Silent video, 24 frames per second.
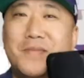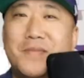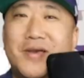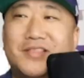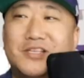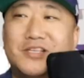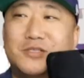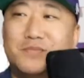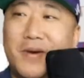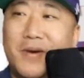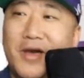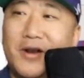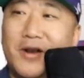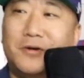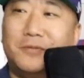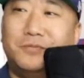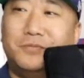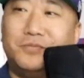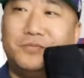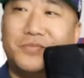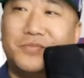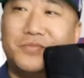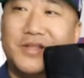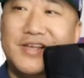to make this better
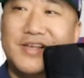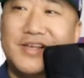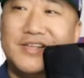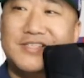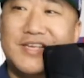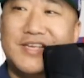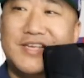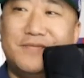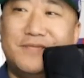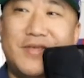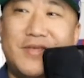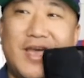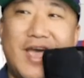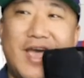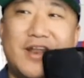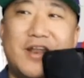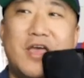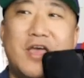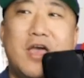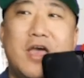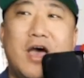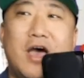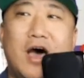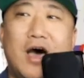is if they
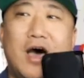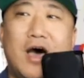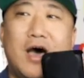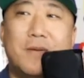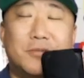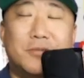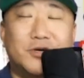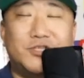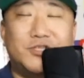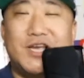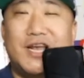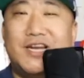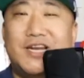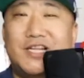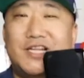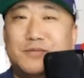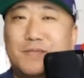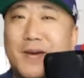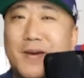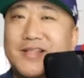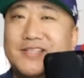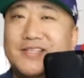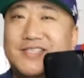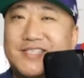had uh,
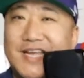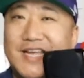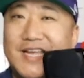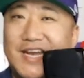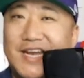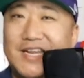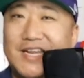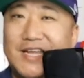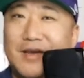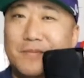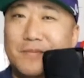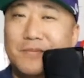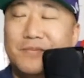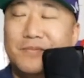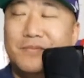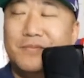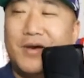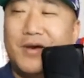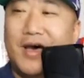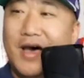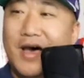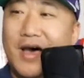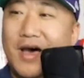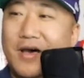Mercedes-Benz Stadium
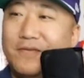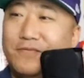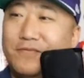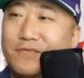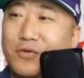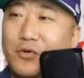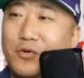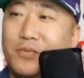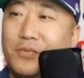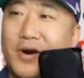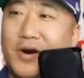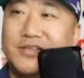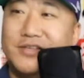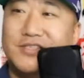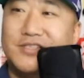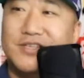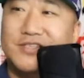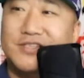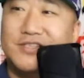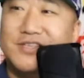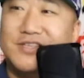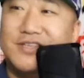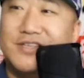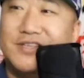uh, food
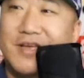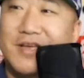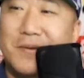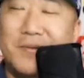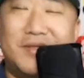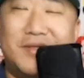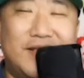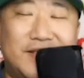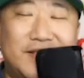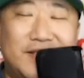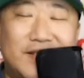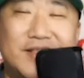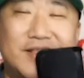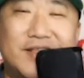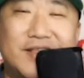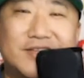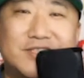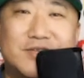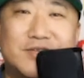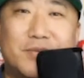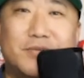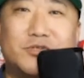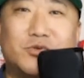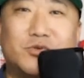prices. I mean, that,
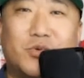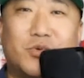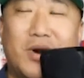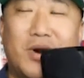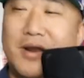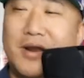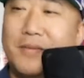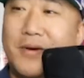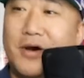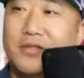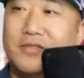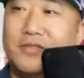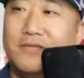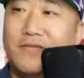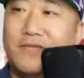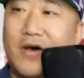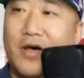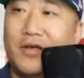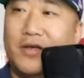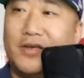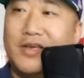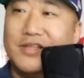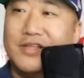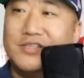that's something's great about the
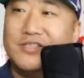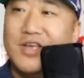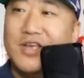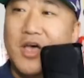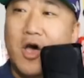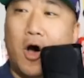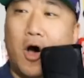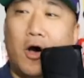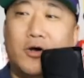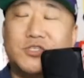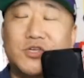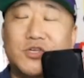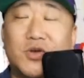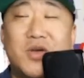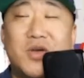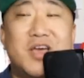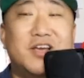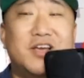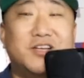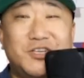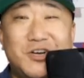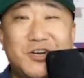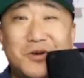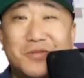Falcons. Also,
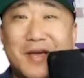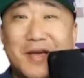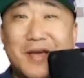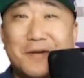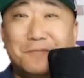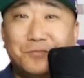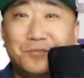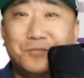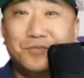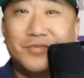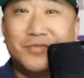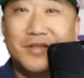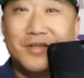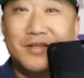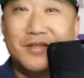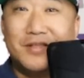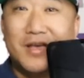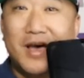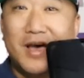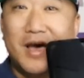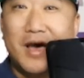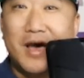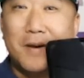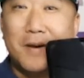do you know that
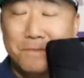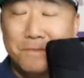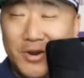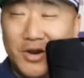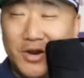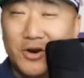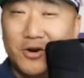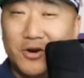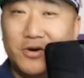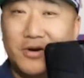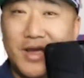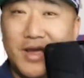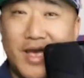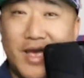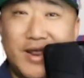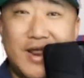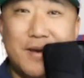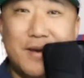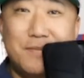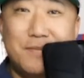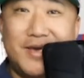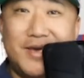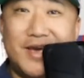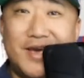uh, beer at
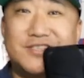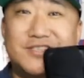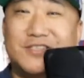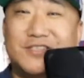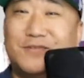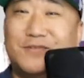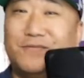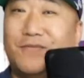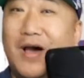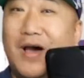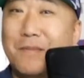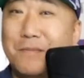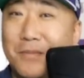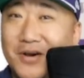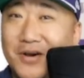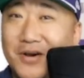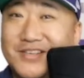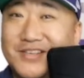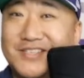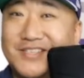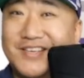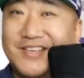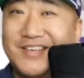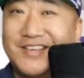MBS is five
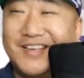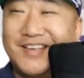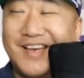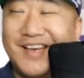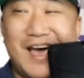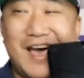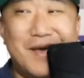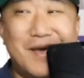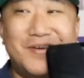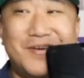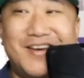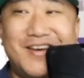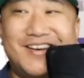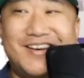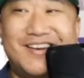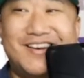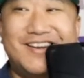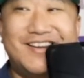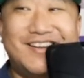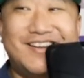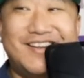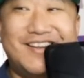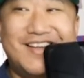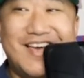bucks? I mean,